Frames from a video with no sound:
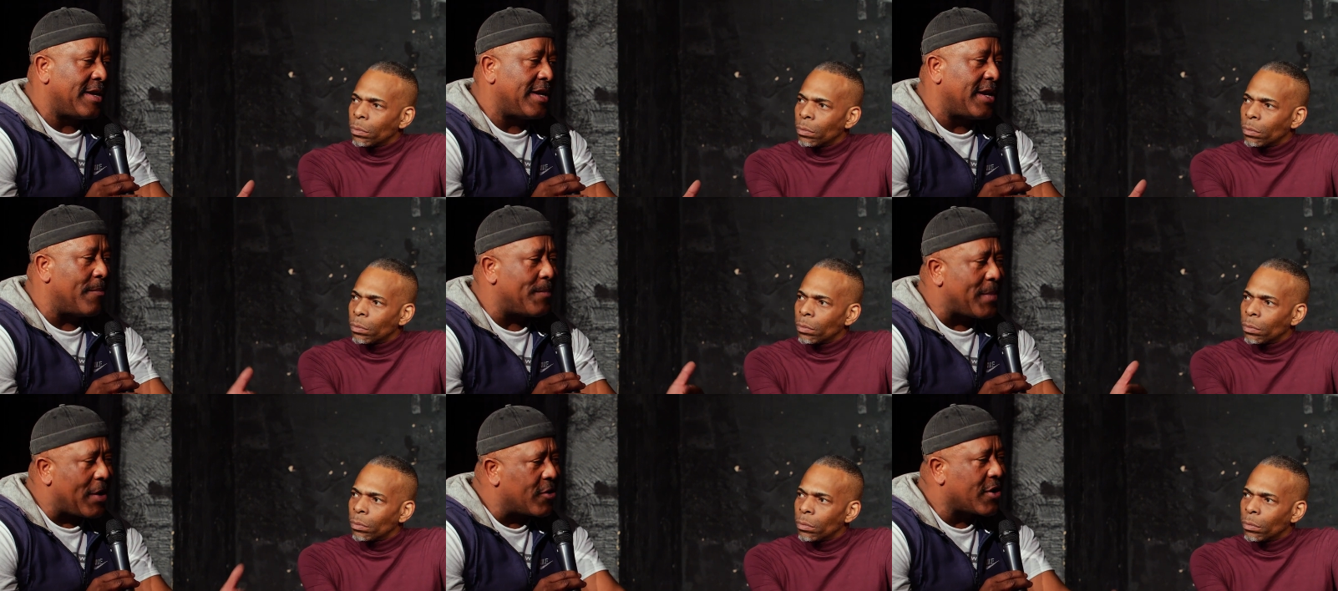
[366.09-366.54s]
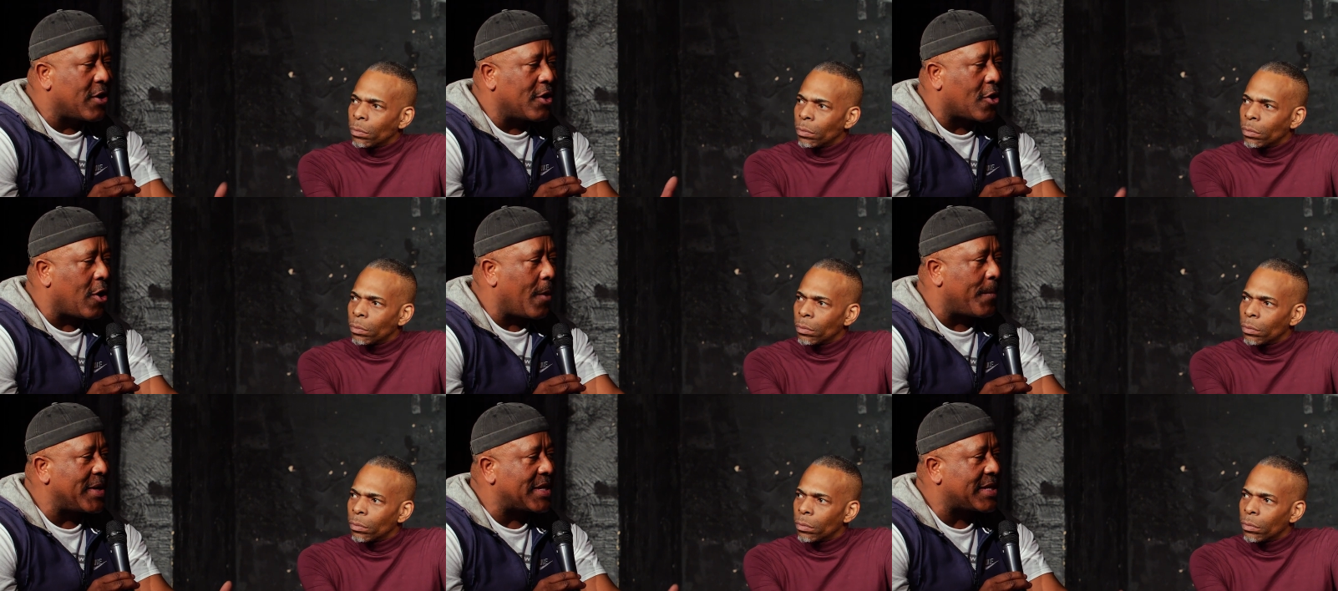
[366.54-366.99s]
Speaker 1: the
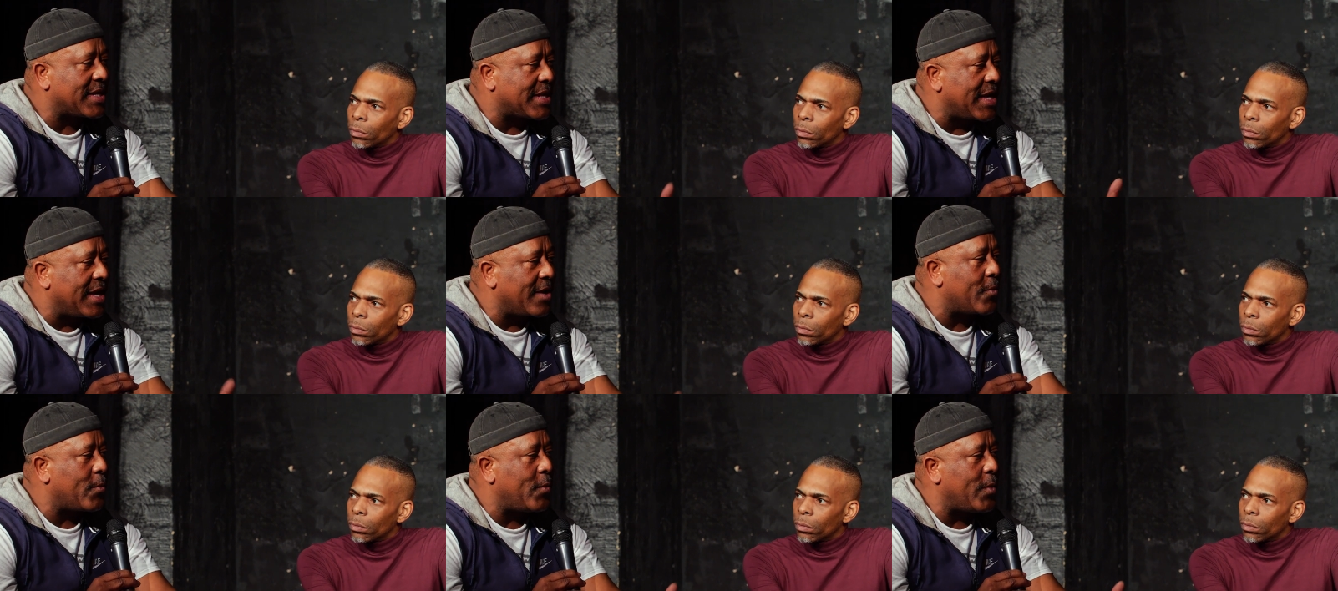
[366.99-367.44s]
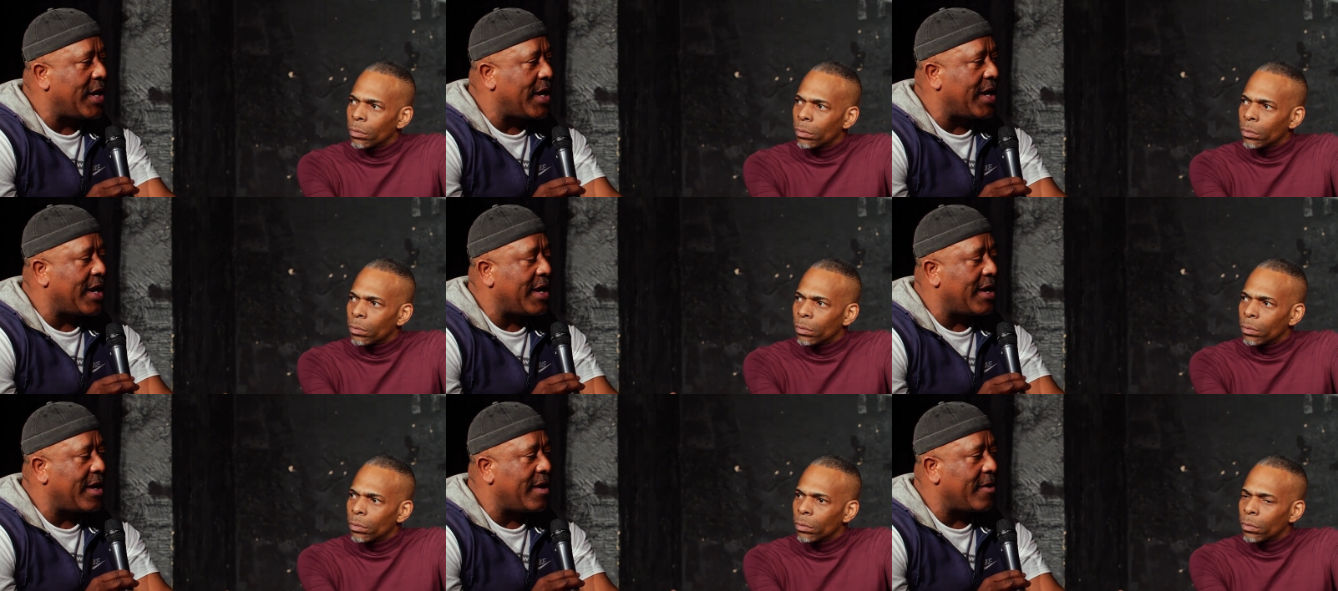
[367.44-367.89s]
American comics think
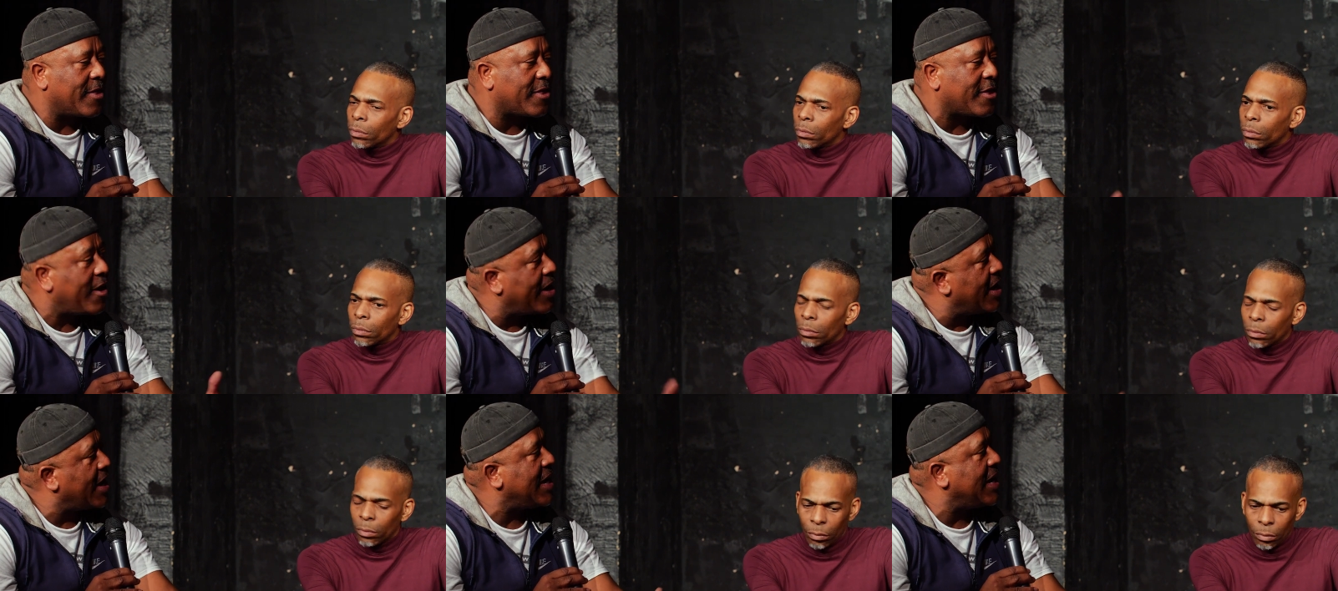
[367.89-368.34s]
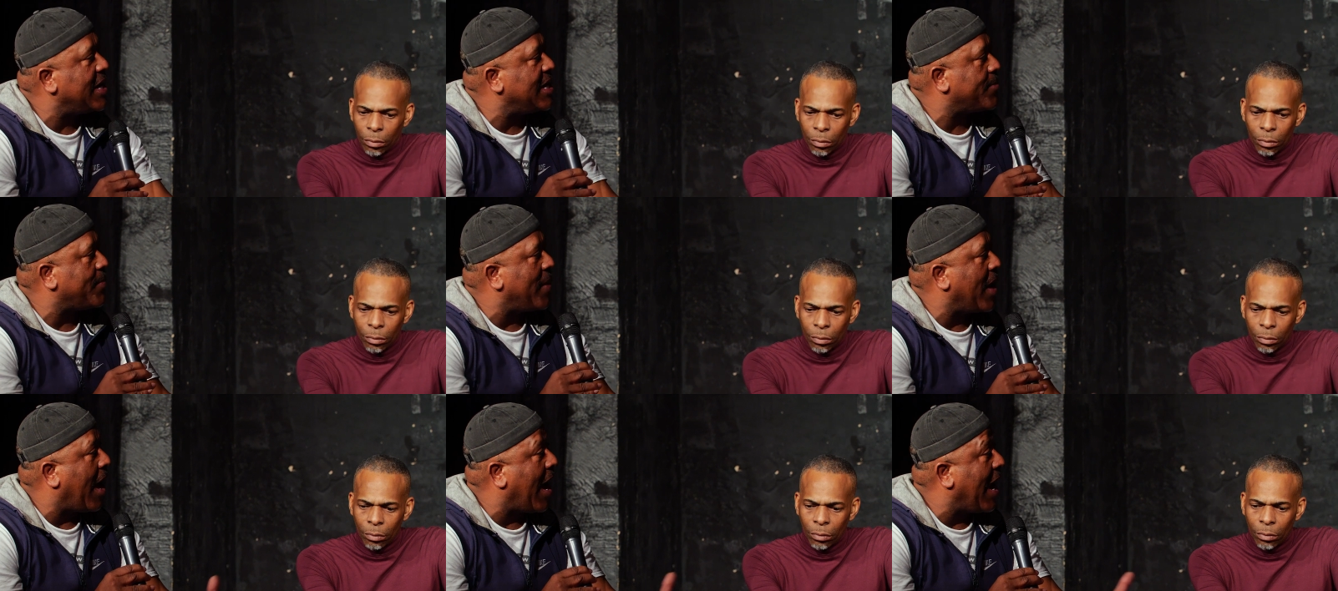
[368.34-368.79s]
we're 30
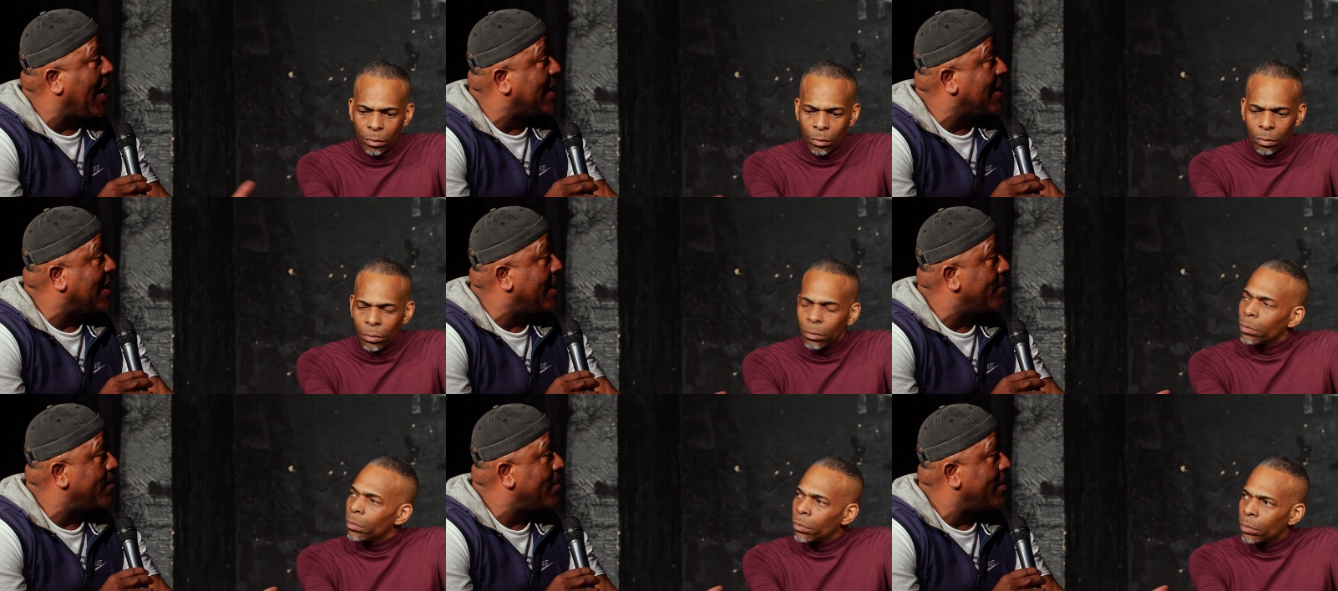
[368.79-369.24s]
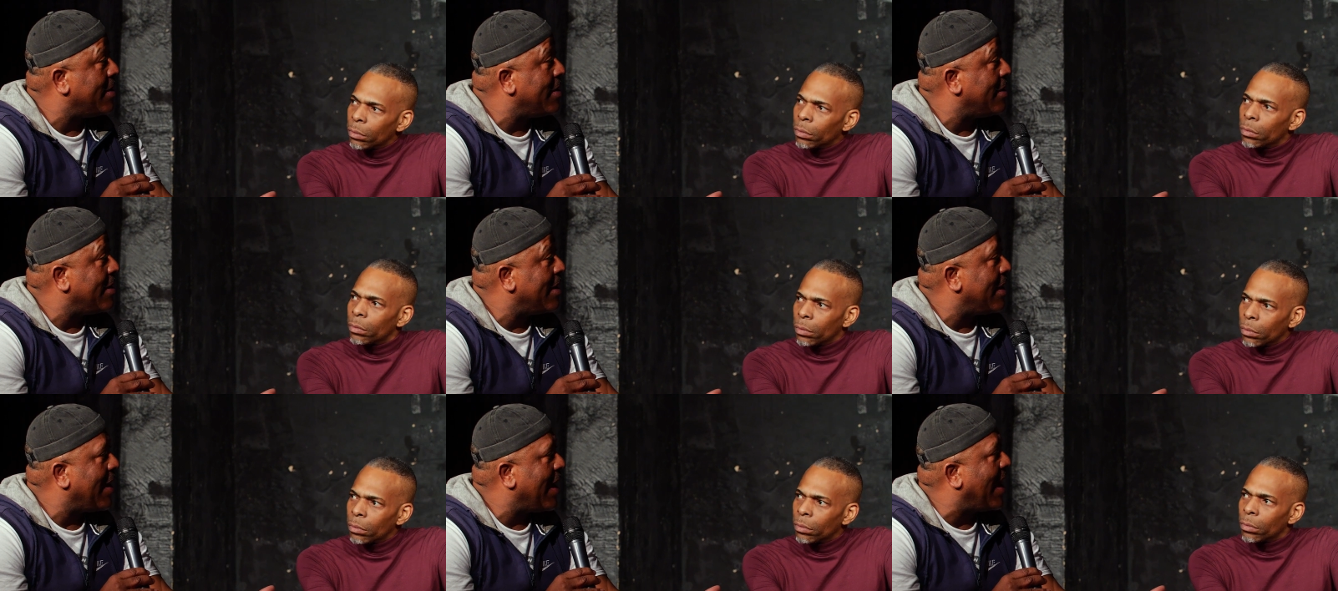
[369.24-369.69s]
years behind them,
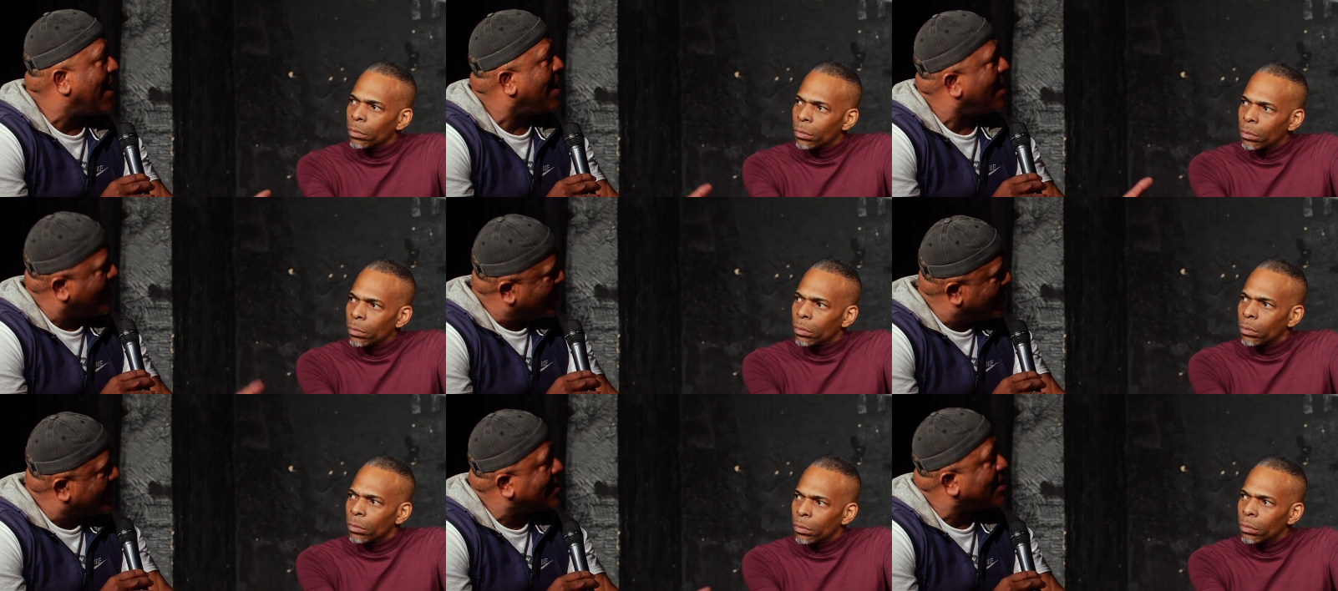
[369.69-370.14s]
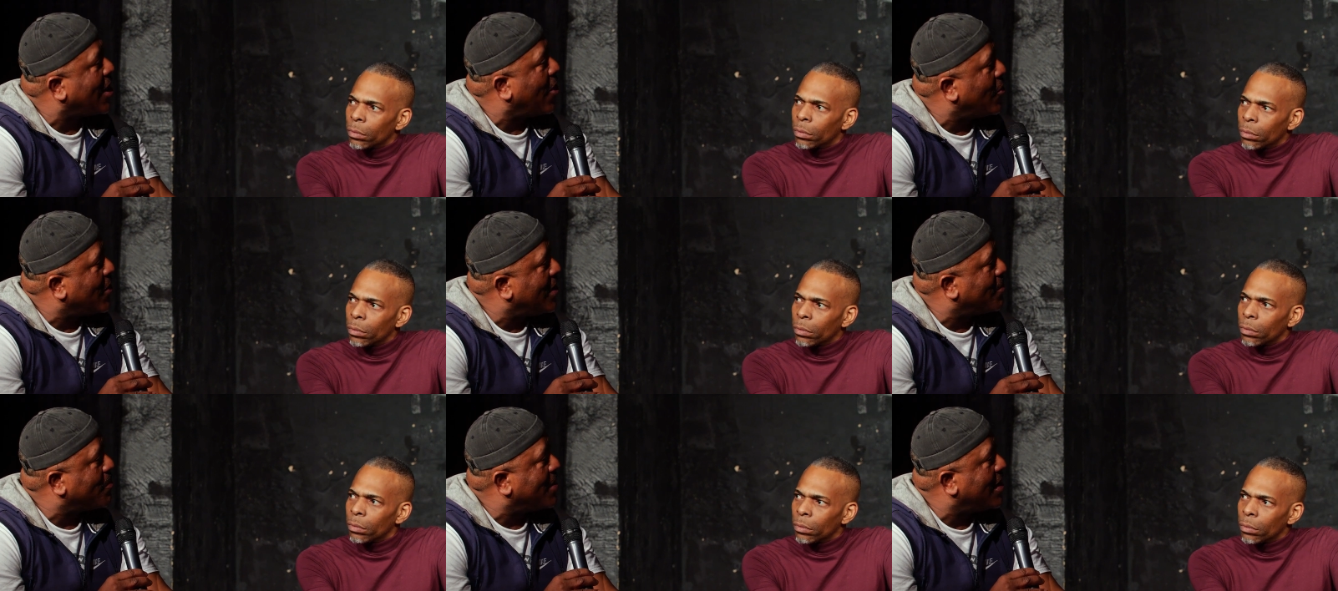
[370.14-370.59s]
and it
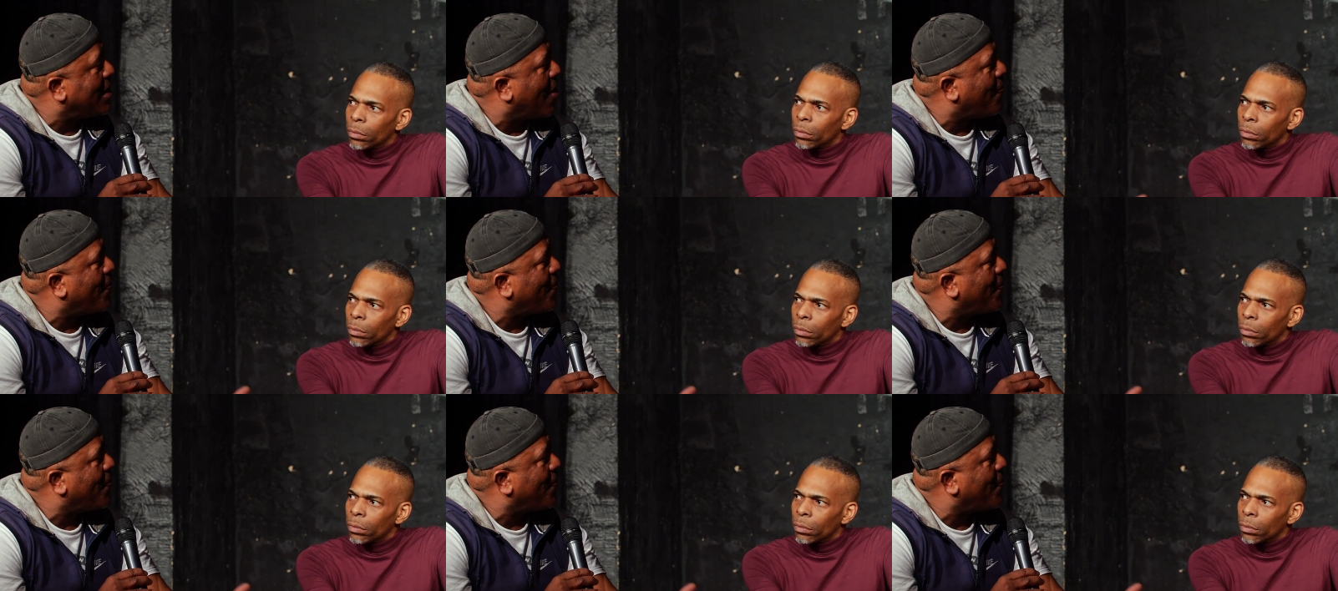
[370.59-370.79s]
insulted me.